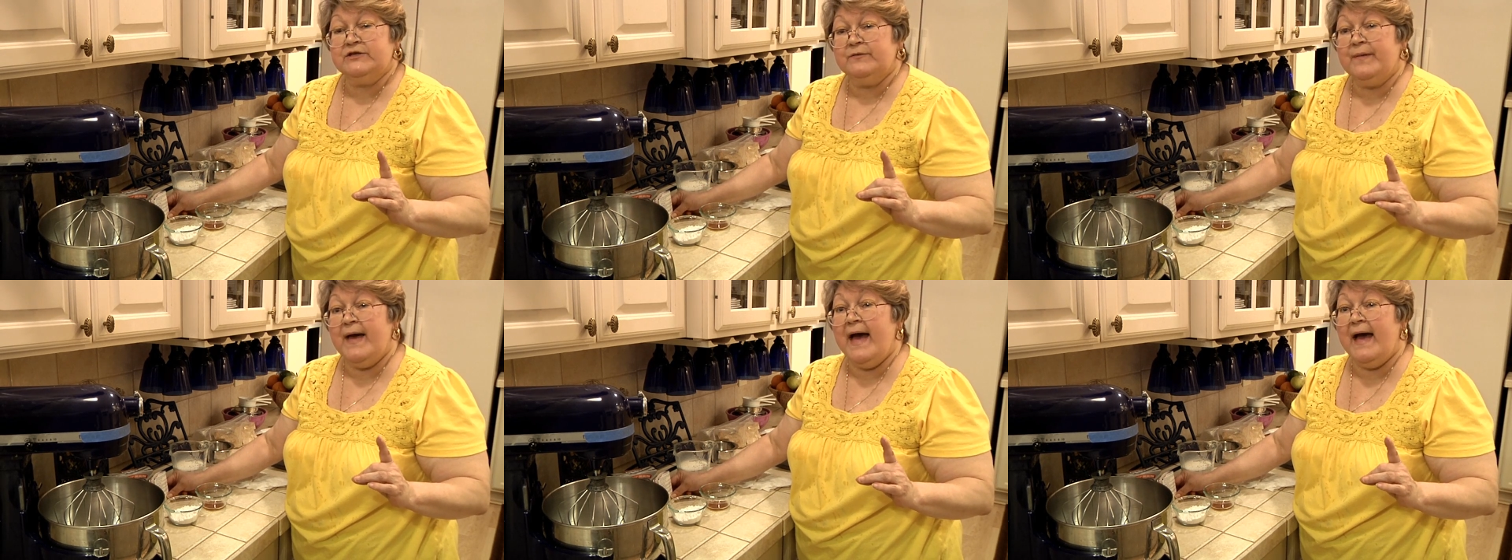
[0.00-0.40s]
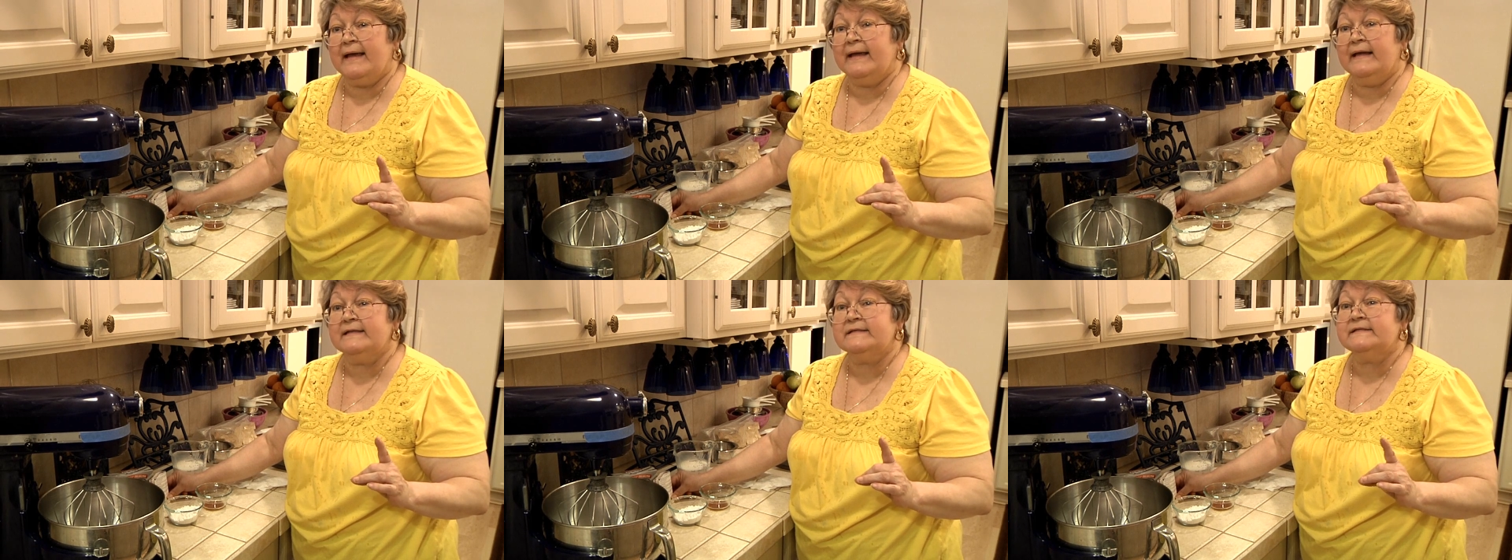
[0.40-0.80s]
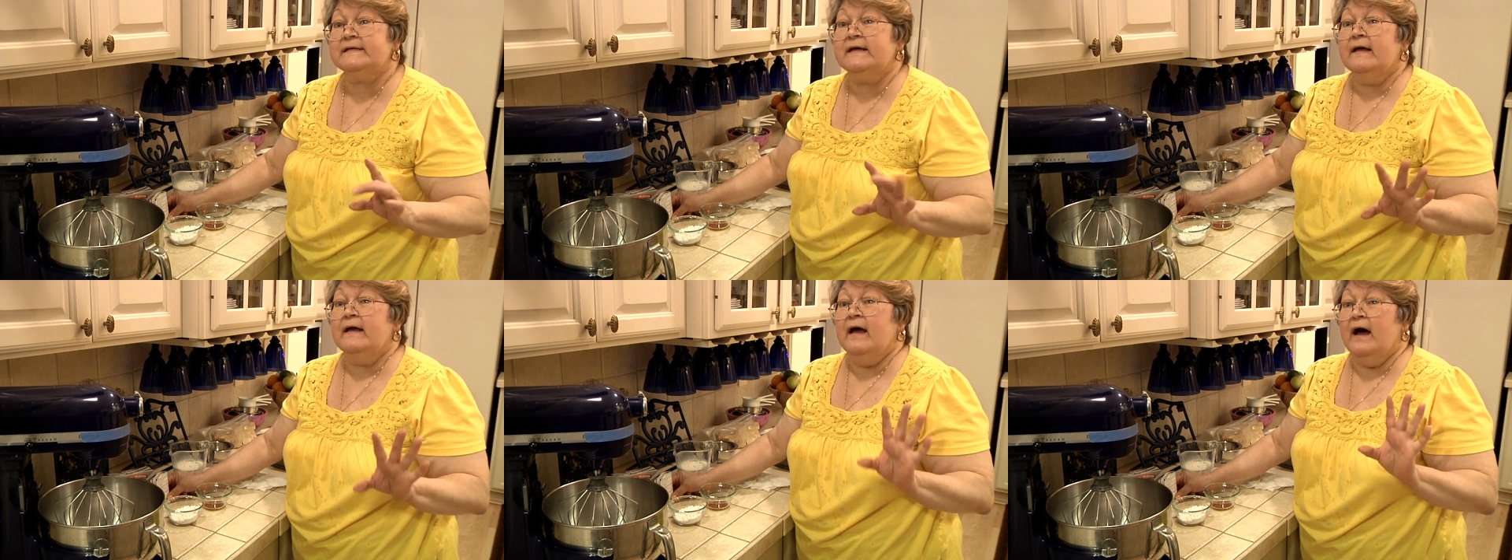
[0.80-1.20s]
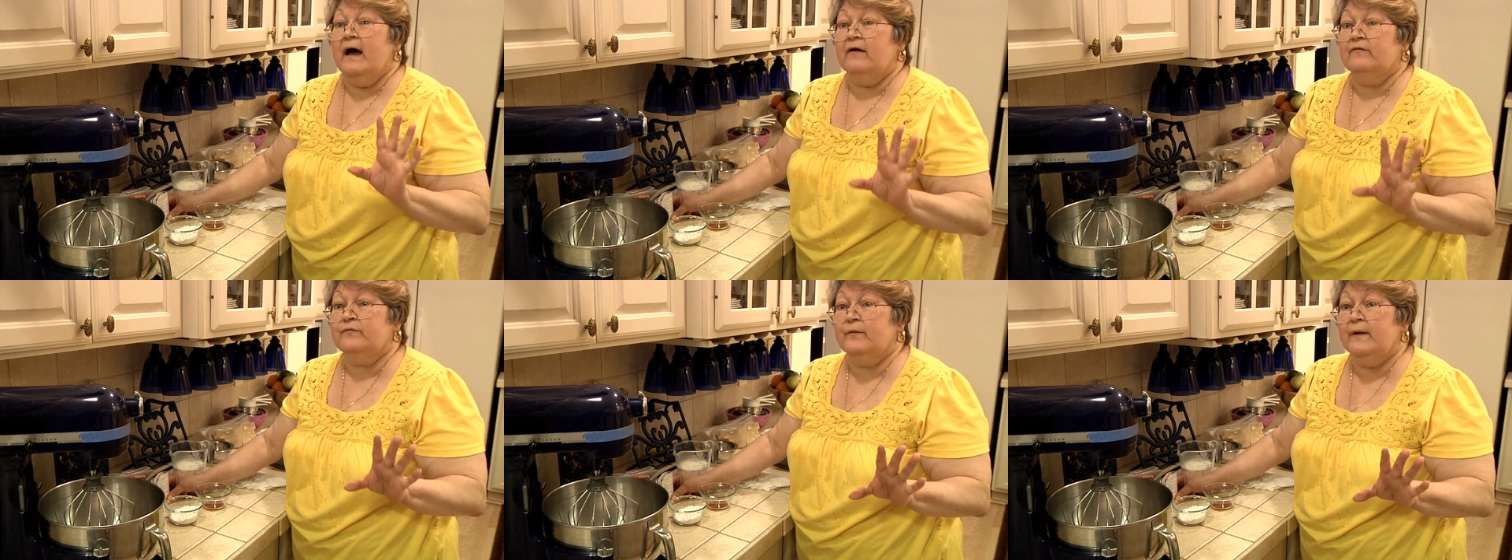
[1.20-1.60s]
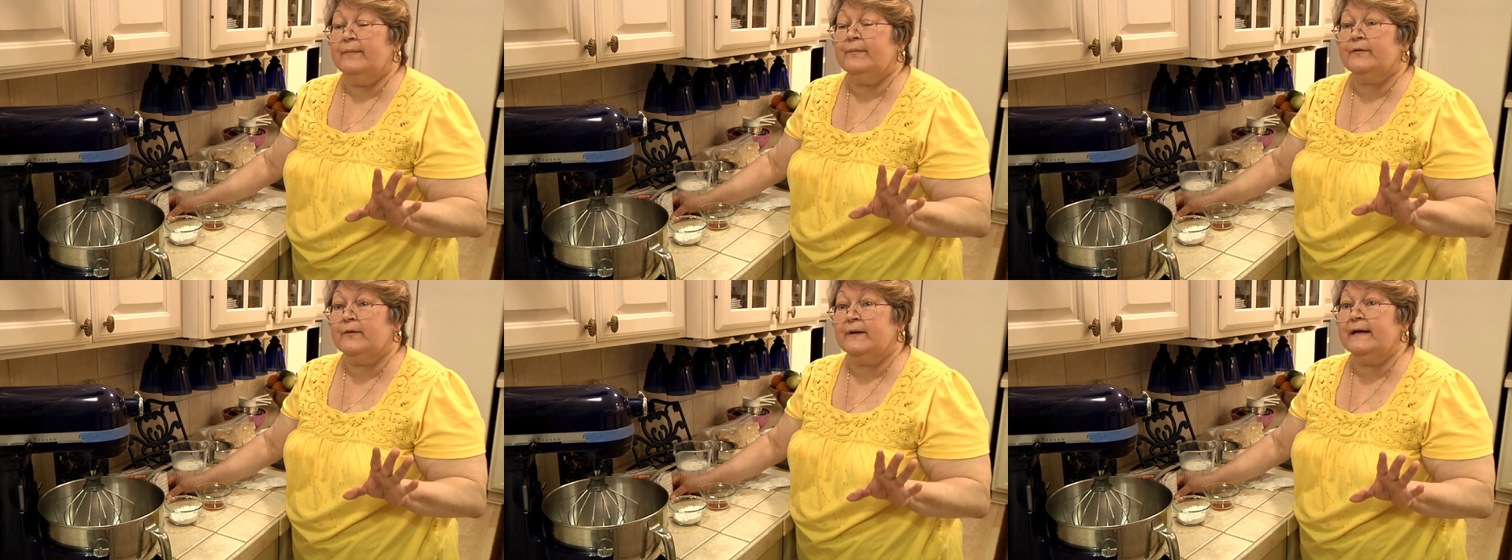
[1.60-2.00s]
2 packets of
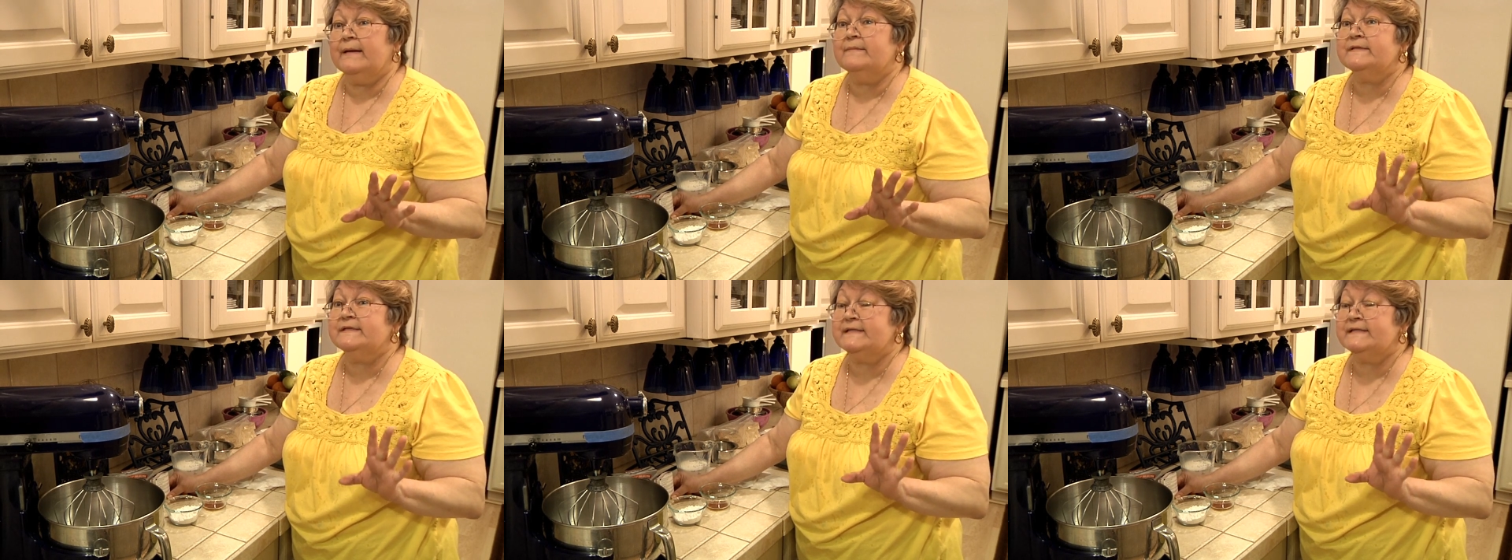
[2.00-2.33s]
whipped cream